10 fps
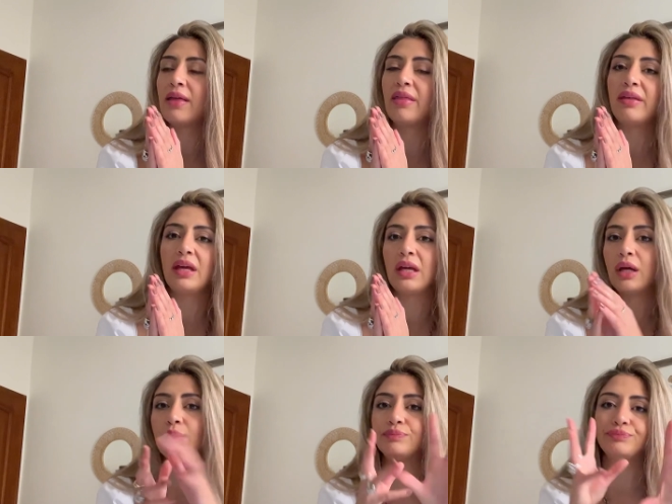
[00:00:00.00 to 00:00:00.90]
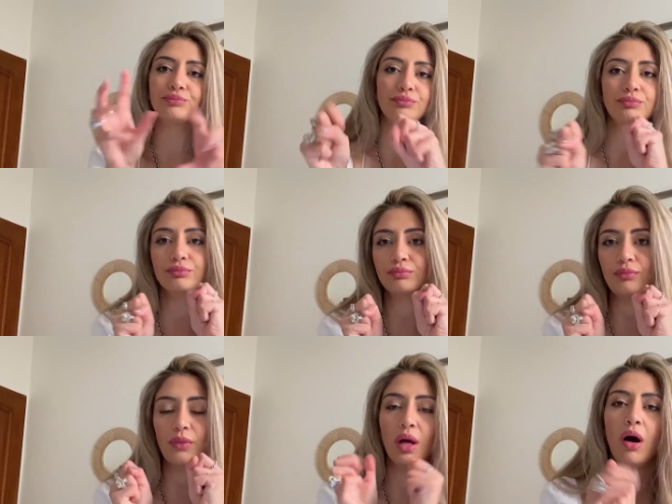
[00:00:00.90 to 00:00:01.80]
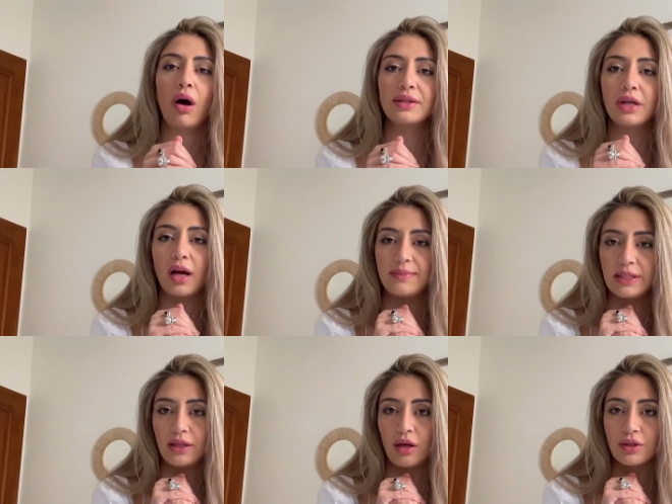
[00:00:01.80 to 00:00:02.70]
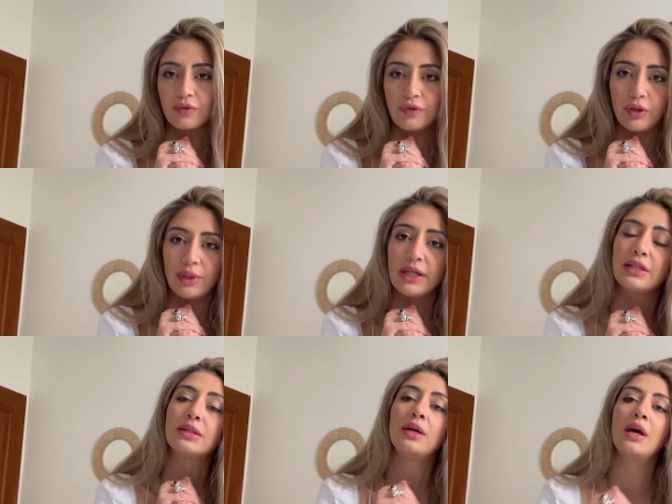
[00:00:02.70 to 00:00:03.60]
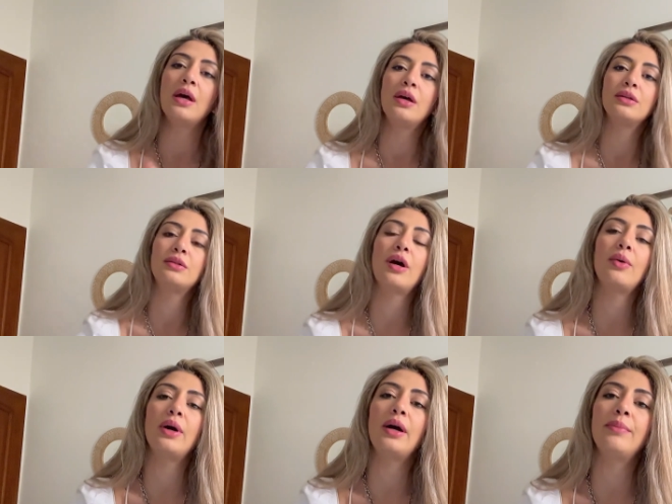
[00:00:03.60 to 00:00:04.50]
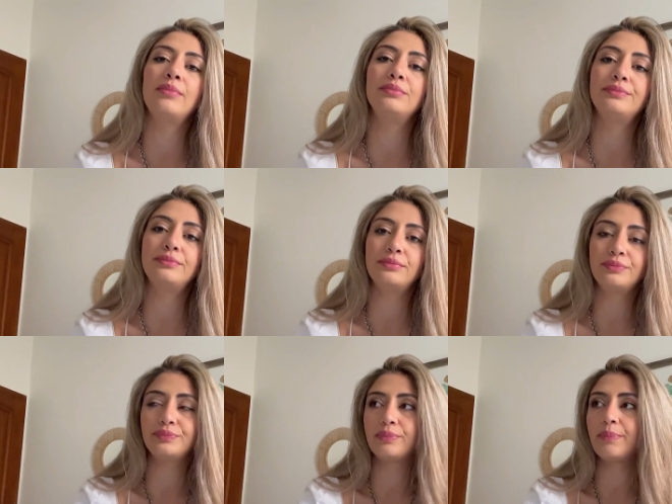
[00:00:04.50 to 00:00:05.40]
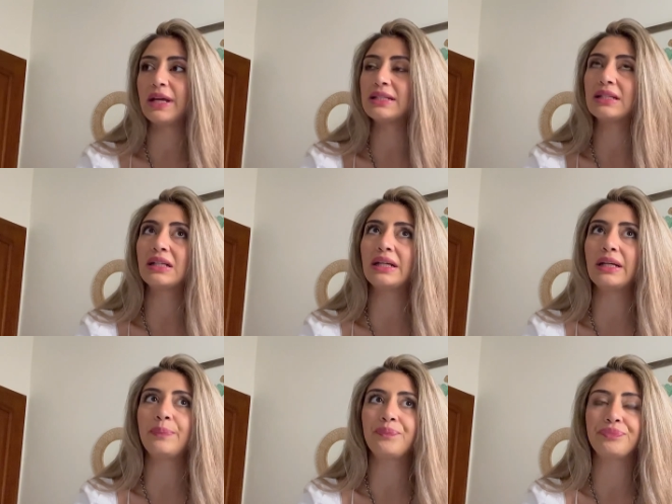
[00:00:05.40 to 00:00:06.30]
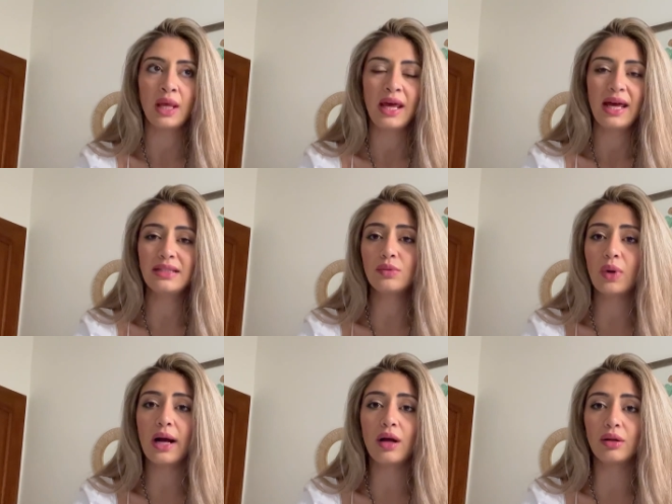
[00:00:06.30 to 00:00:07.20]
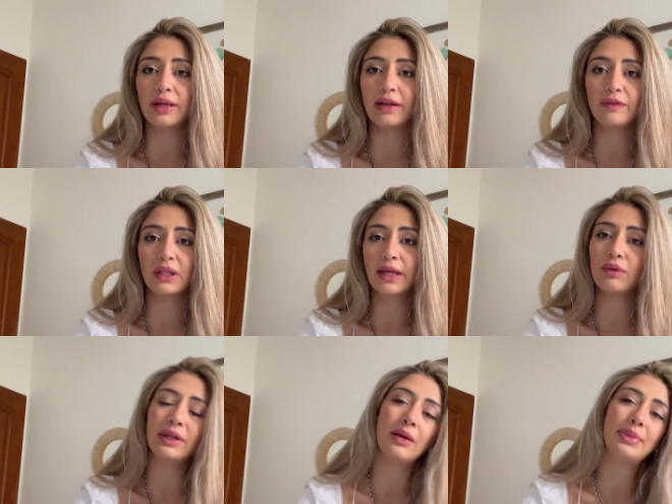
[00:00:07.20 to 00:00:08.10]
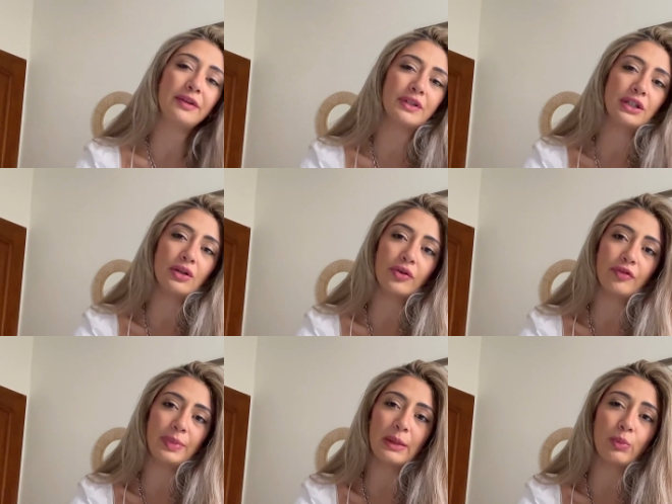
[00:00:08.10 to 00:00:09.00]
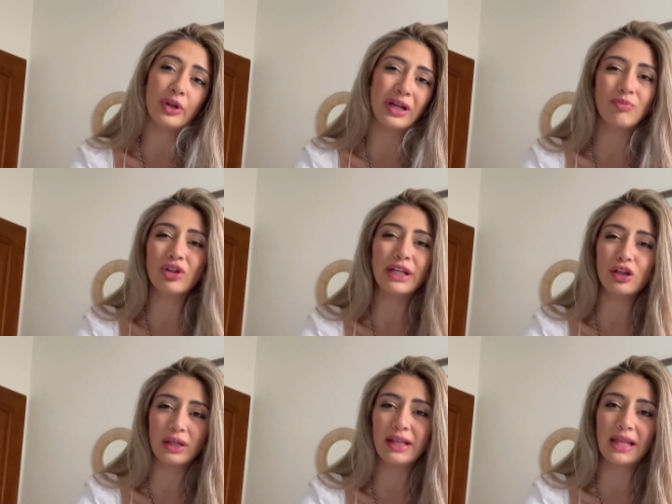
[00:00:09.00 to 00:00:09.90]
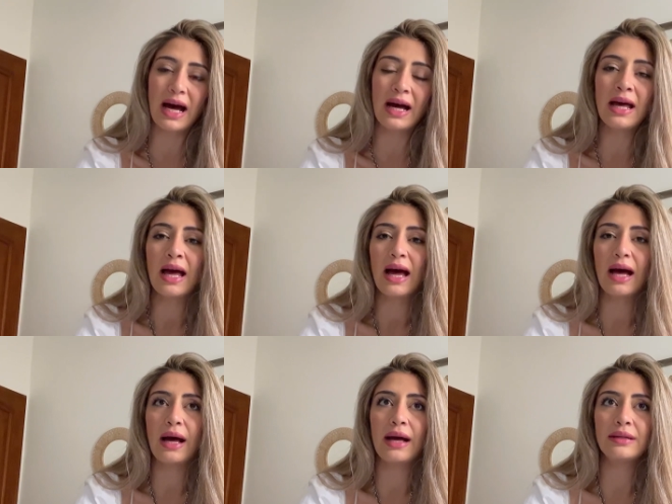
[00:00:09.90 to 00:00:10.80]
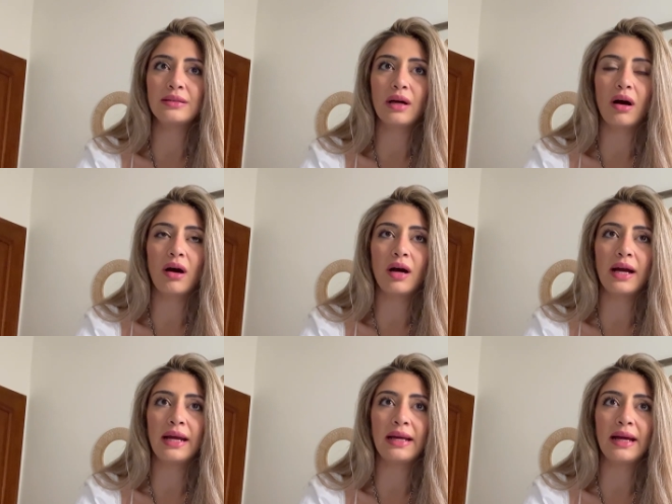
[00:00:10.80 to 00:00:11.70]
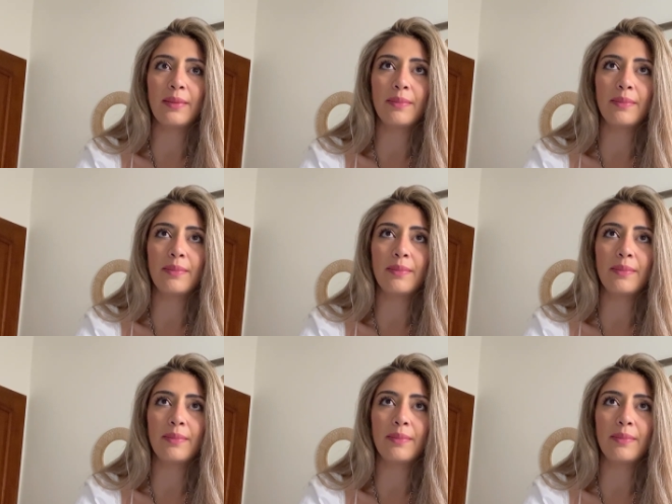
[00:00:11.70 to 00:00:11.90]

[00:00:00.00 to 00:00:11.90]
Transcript: the hard times in the last few years. So basically, it did well and I feel like I really uplifted a lot of people and I'm really good at that. And I